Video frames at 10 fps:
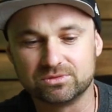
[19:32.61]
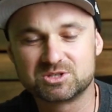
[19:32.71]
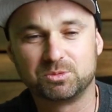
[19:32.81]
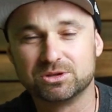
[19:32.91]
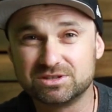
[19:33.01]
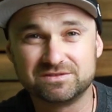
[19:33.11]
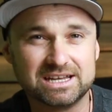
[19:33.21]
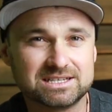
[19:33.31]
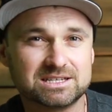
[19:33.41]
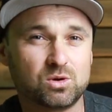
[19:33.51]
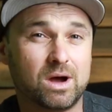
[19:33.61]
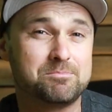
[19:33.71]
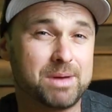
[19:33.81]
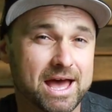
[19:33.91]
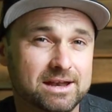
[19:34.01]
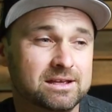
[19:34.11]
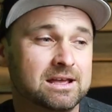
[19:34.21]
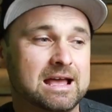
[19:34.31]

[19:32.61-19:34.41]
responsiveness is quite bad.